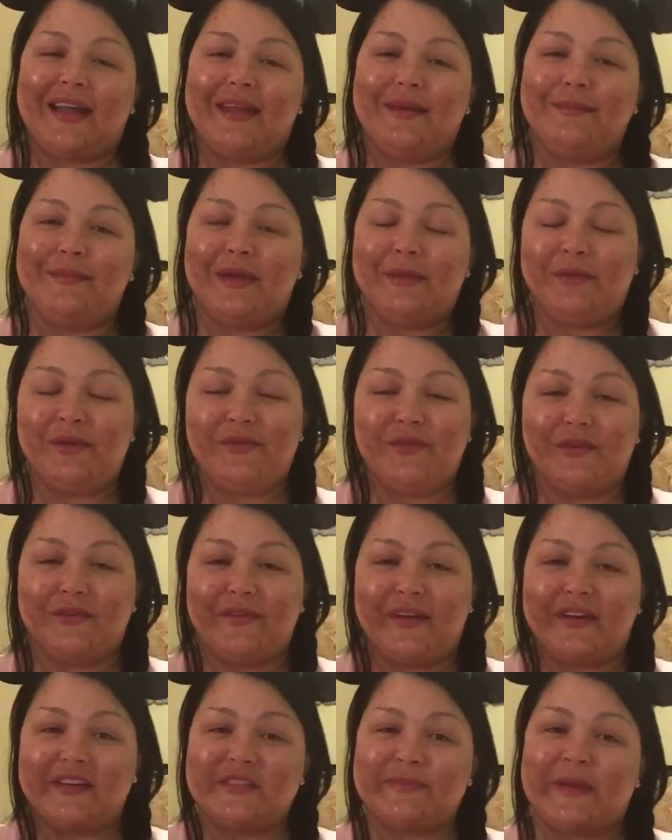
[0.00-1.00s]
and it made me feel
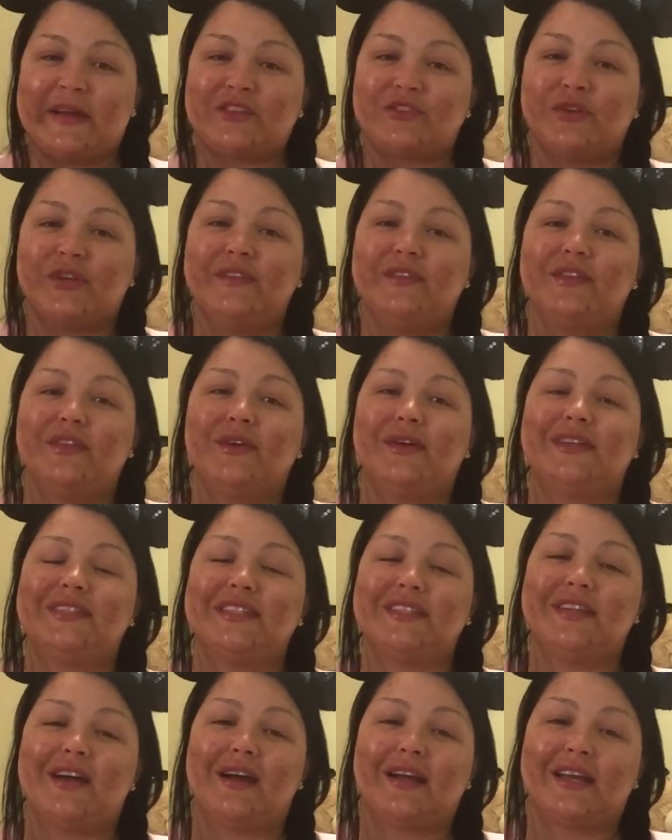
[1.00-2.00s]
very special, even though I
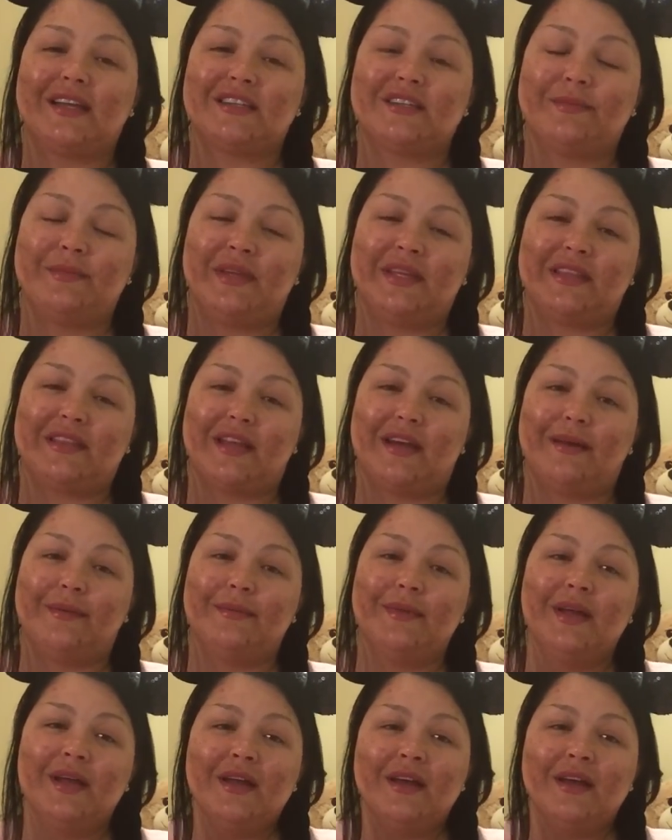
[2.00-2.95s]
did not get to meet them.